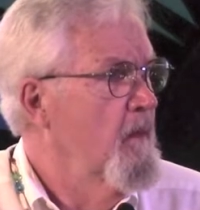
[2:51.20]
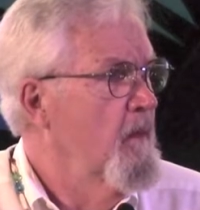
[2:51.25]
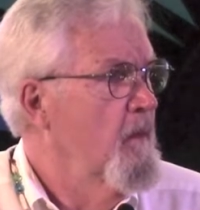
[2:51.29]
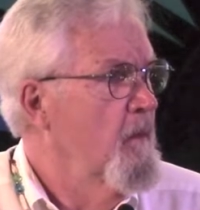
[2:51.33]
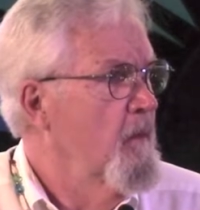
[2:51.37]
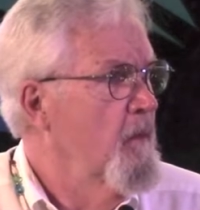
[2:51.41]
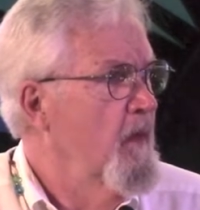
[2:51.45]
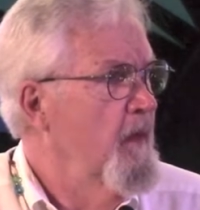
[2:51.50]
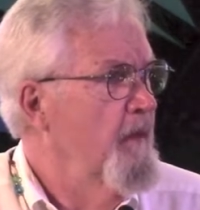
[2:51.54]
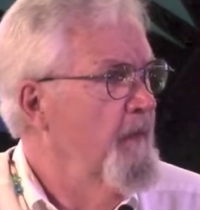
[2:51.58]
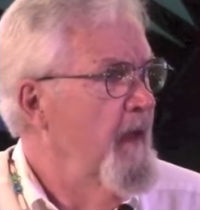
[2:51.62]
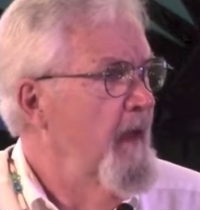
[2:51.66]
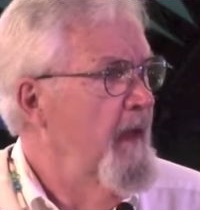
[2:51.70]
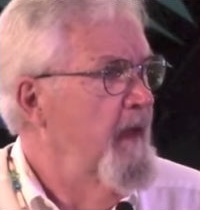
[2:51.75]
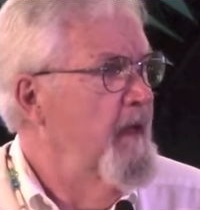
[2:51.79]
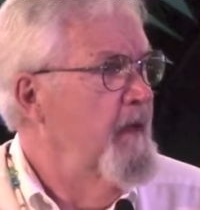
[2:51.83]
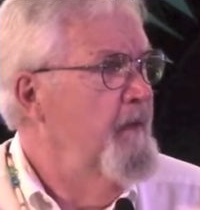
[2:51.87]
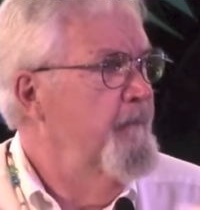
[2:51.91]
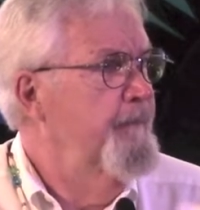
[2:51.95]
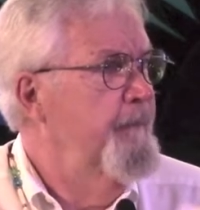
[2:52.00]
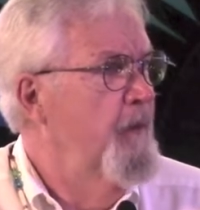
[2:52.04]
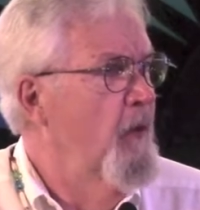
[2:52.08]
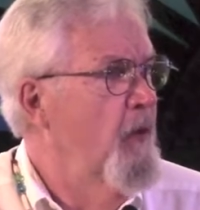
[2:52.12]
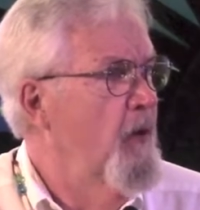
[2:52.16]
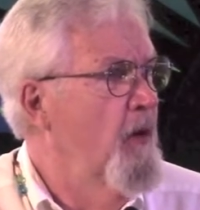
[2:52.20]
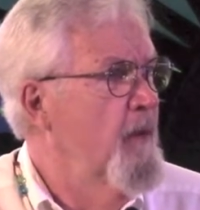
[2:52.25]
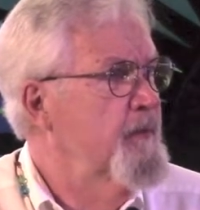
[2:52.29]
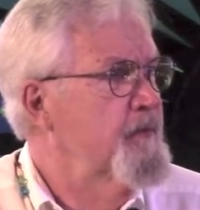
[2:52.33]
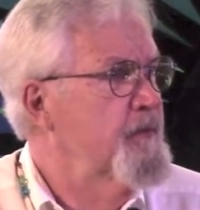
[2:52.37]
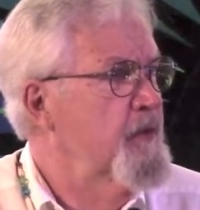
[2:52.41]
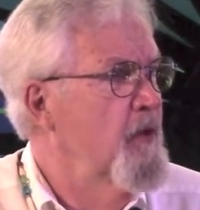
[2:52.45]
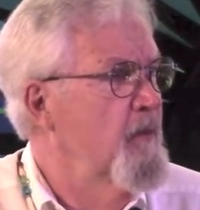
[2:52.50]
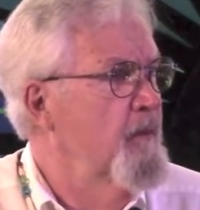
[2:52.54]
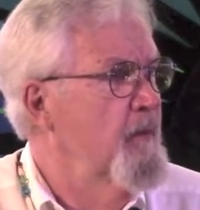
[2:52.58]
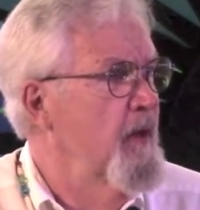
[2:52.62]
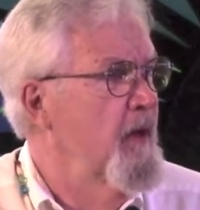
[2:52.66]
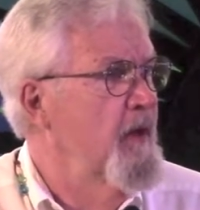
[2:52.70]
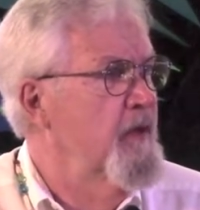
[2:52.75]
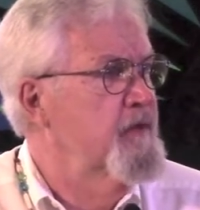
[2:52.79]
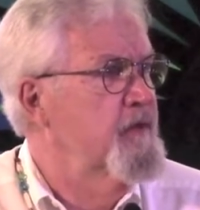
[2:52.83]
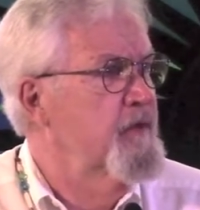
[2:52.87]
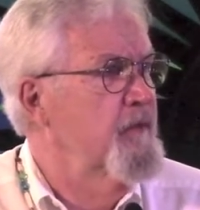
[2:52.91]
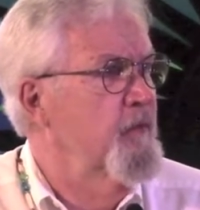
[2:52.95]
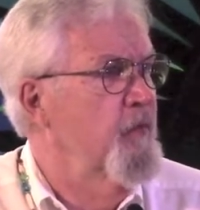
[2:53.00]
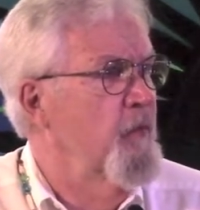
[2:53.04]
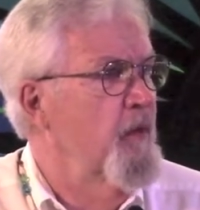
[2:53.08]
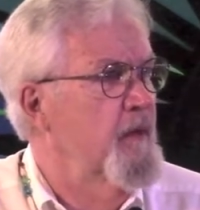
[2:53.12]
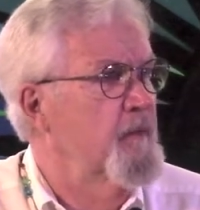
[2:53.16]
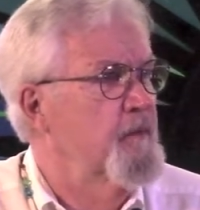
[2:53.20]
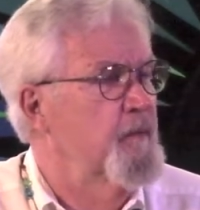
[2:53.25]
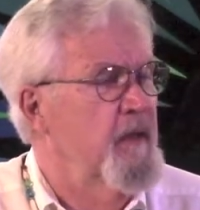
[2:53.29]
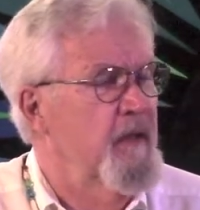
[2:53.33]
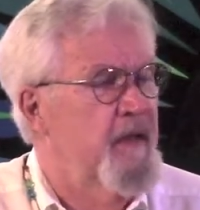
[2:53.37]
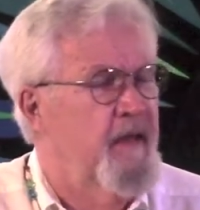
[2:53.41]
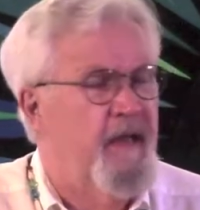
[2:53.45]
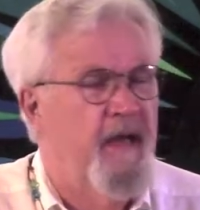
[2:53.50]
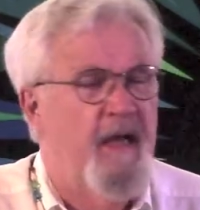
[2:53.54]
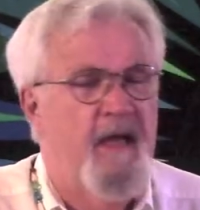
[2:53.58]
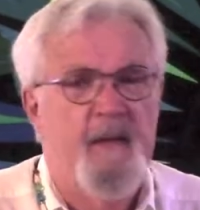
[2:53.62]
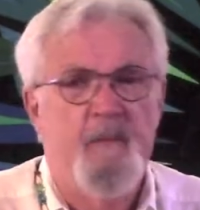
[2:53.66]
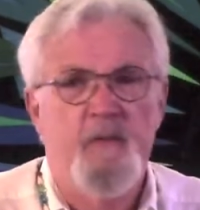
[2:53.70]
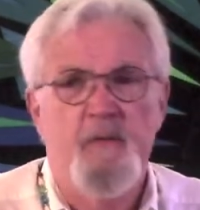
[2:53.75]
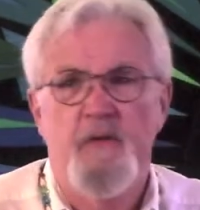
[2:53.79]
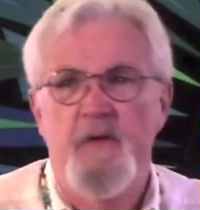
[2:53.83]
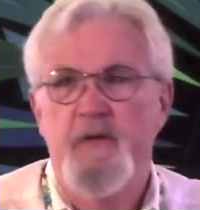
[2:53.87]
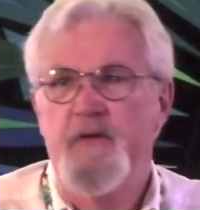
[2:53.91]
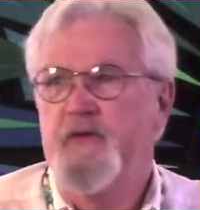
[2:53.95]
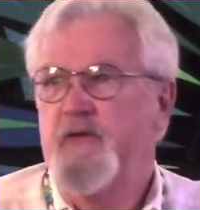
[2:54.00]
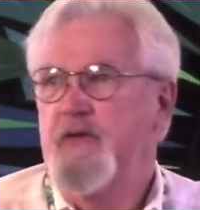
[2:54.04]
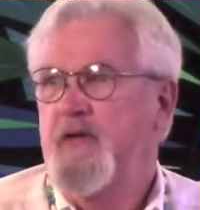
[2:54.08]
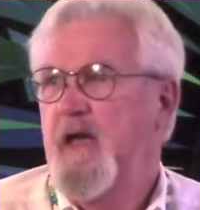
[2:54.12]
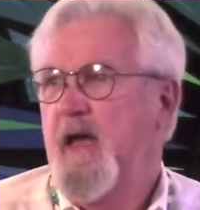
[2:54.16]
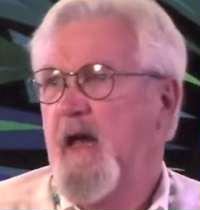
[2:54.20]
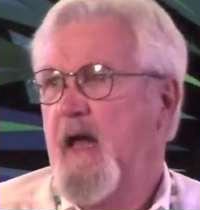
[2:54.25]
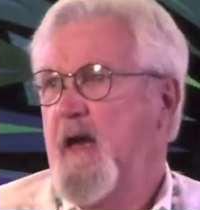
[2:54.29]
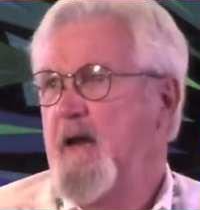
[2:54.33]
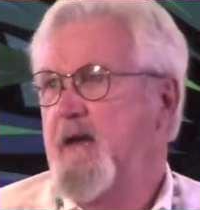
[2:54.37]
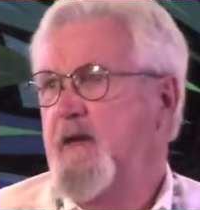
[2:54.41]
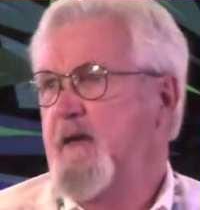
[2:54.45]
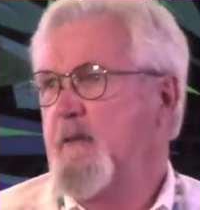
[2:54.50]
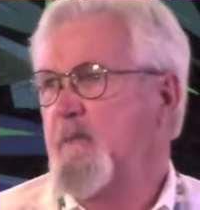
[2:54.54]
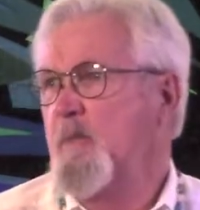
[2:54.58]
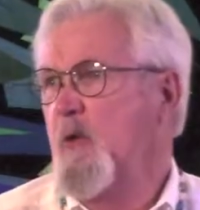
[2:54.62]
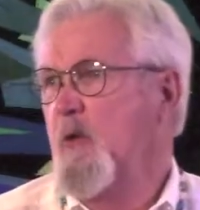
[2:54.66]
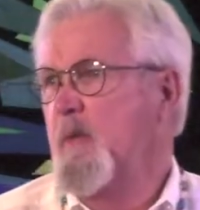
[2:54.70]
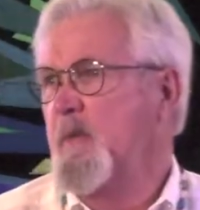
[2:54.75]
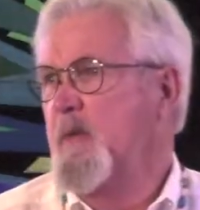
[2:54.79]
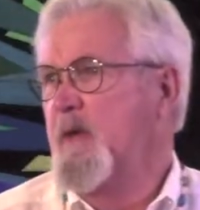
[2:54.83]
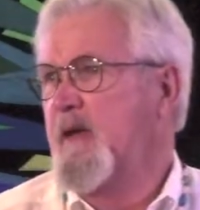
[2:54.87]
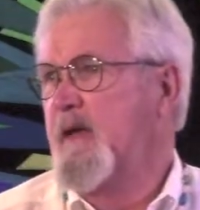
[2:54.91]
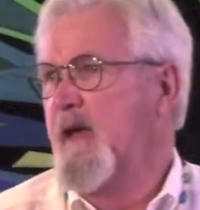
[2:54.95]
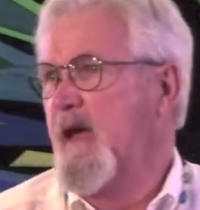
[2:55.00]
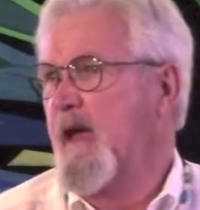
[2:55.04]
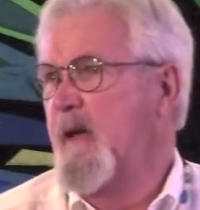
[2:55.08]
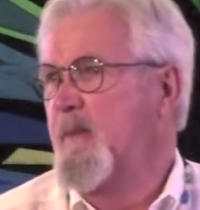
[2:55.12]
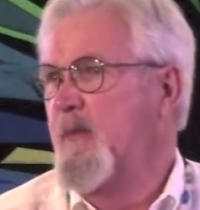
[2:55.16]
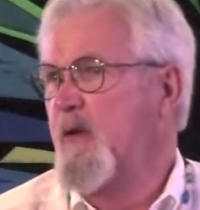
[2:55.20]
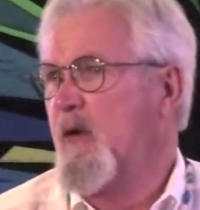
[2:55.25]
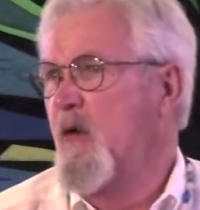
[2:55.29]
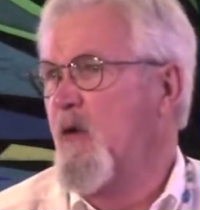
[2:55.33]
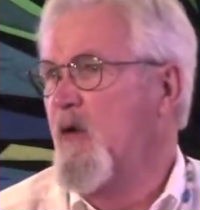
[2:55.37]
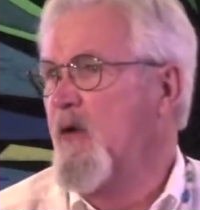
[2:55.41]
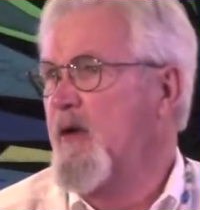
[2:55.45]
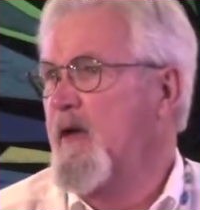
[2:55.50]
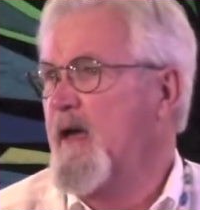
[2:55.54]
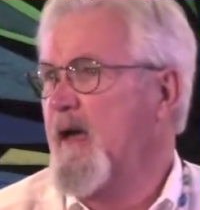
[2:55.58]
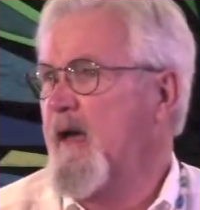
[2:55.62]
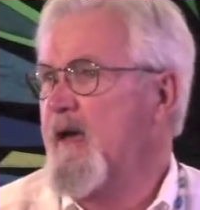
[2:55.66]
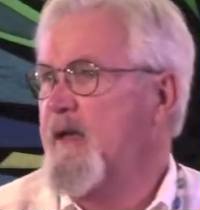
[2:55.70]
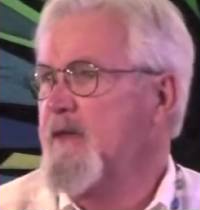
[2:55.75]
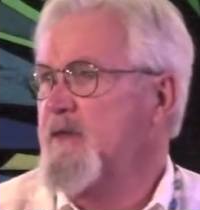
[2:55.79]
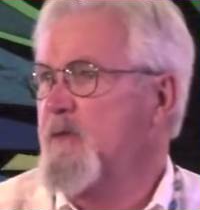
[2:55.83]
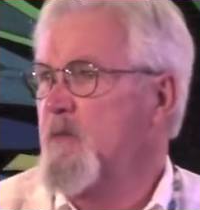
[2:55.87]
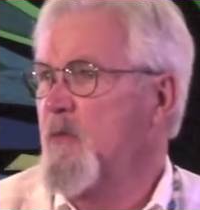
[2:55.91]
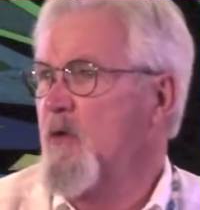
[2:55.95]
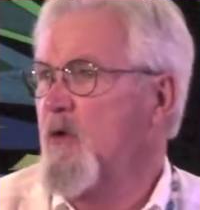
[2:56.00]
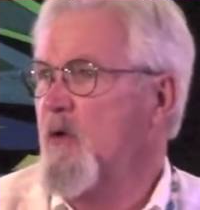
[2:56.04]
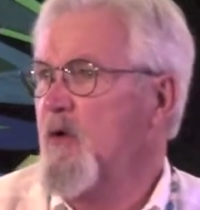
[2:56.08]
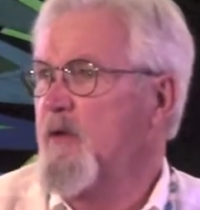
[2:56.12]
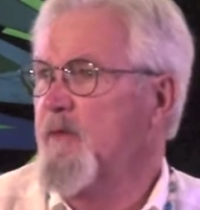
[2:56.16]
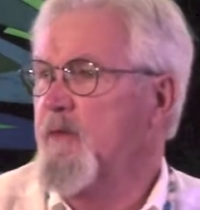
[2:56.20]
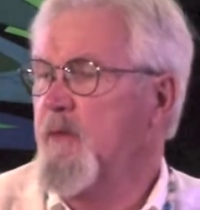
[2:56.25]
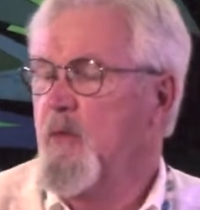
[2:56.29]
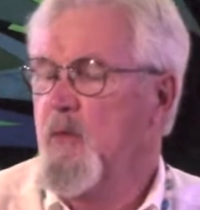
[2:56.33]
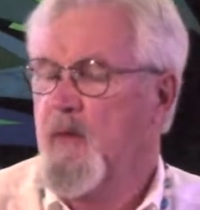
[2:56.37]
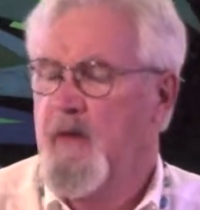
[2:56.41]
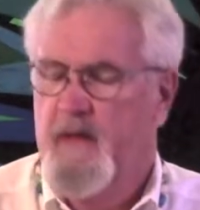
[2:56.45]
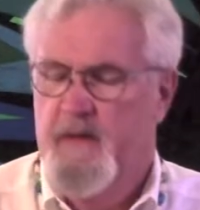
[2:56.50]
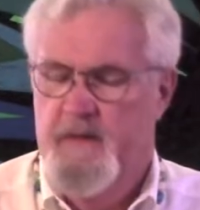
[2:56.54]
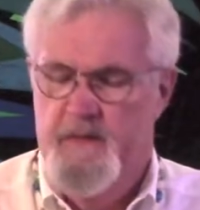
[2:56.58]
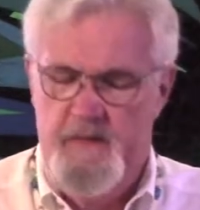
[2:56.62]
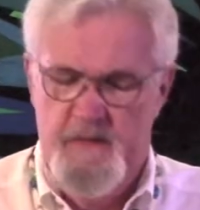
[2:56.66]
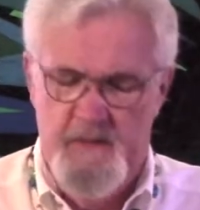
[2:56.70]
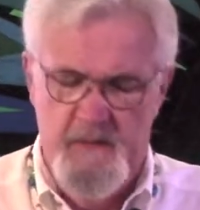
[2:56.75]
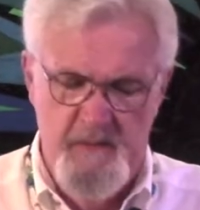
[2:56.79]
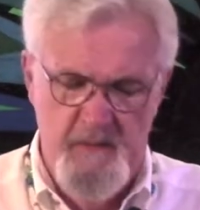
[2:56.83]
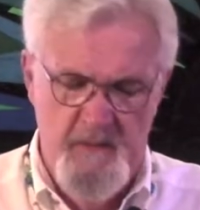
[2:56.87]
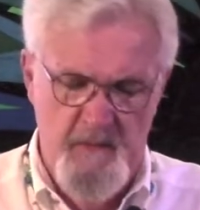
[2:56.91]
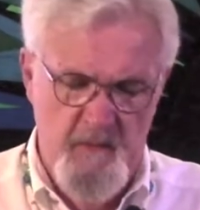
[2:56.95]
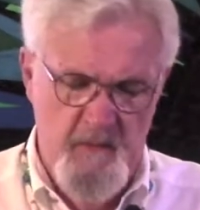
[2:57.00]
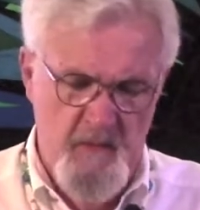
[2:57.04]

Well, that informed so much of what became Christianity and what became the organized world of the West.